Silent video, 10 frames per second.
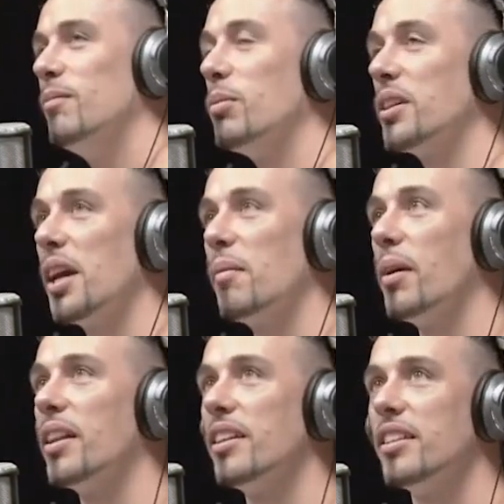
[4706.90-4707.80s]
but yeah,
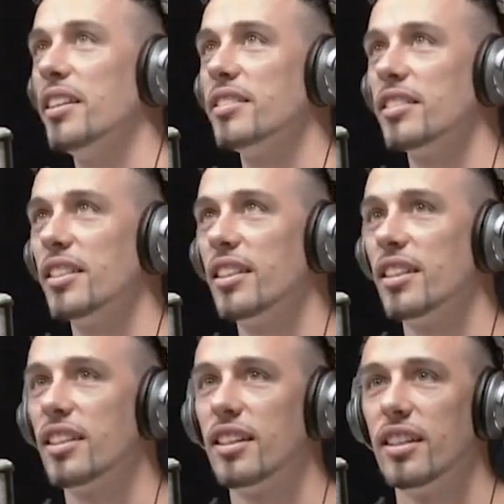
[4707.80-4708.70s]
man, it, it's uh,
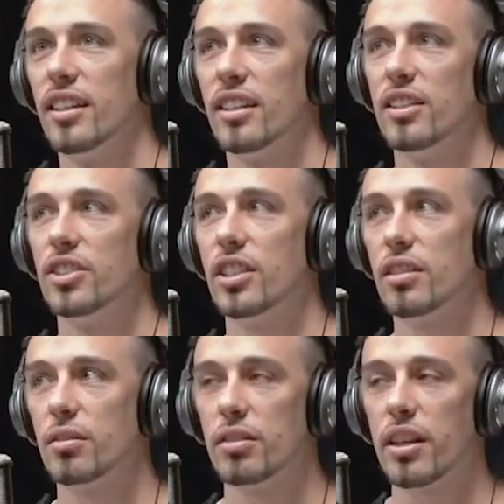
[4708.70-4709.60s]

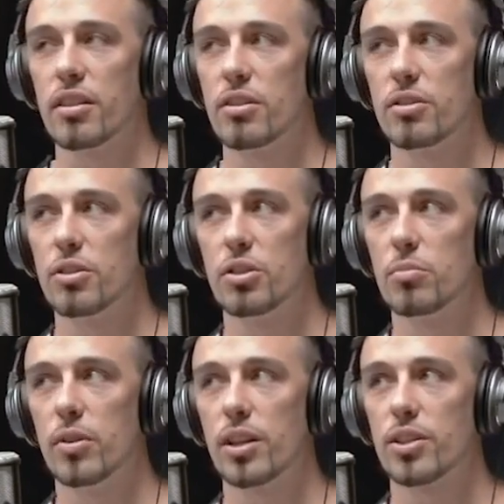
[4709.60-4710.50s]
cheat. Yeah, there's there's too
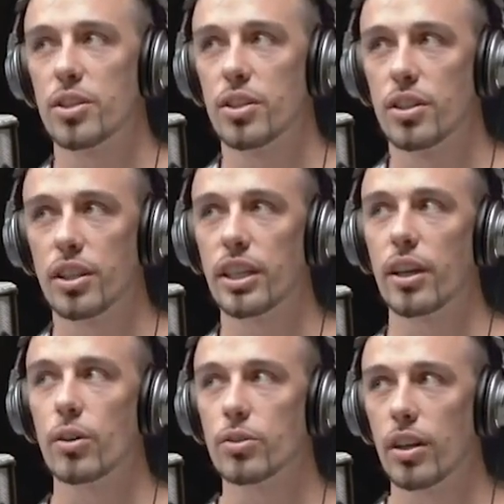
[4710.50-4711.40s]
much
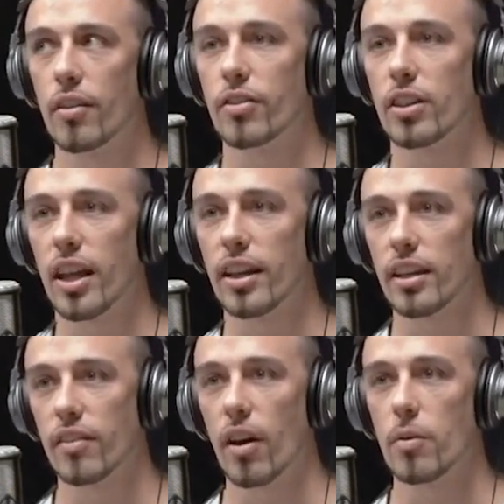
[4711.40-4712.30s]
guilt. I feel like
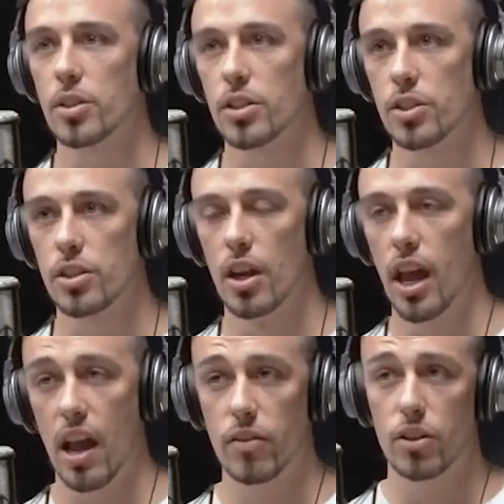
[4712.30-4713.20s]
if I was to
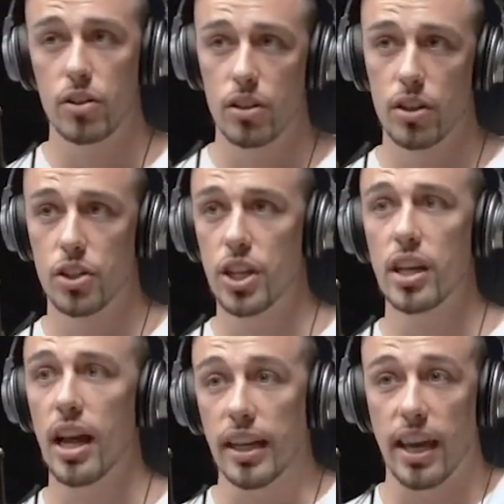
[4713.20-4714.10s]
ever
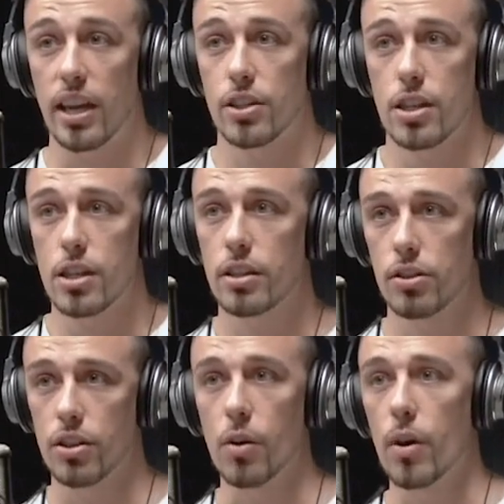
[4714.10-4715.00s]
cheat, I can't cheat.
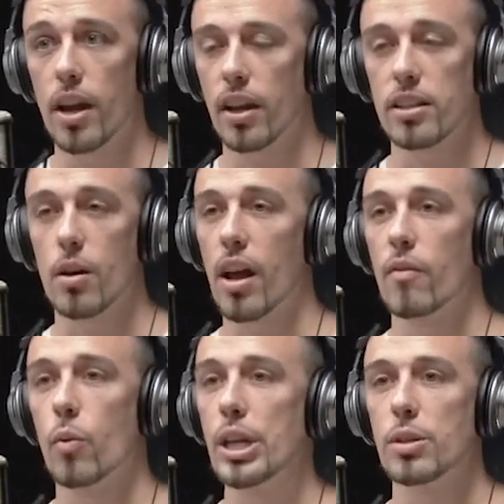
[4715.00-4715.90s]
There's no mm-hmm. way because I would
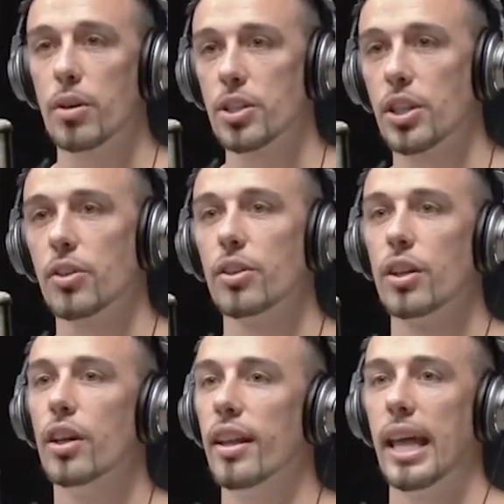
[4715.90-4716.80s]
have way too much guilt,
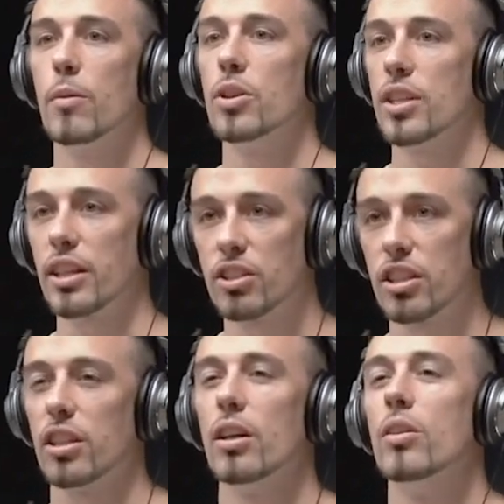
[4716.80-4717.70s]
and it would just like
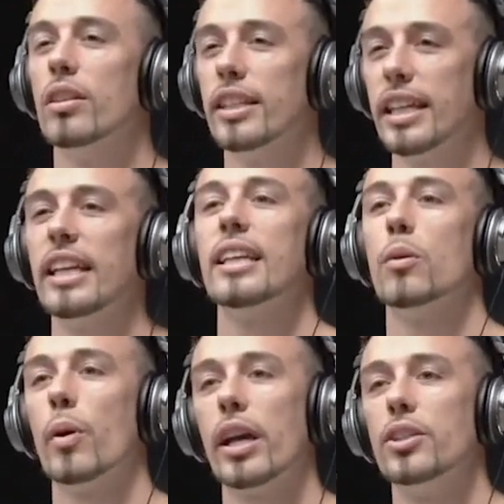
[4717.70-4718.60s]
slowly eat
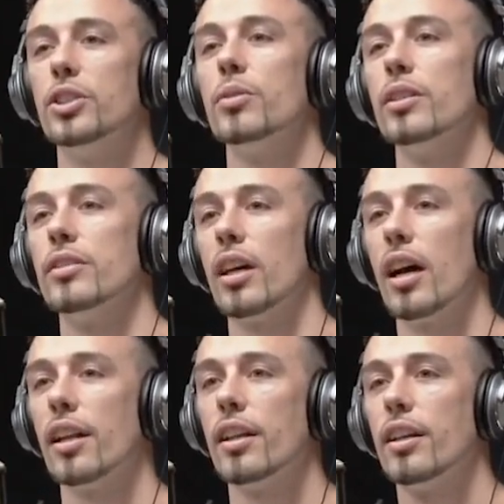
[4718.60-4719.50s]
away at you
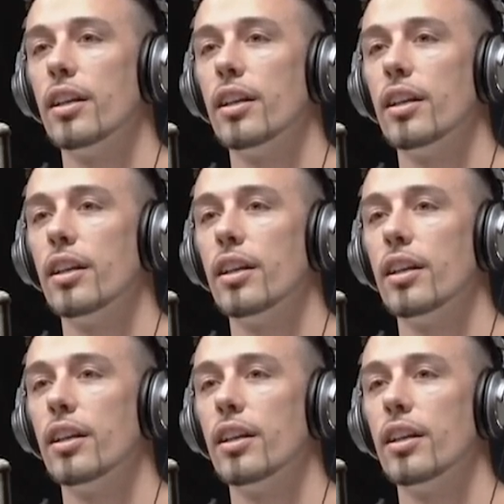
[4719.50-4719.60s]
inside.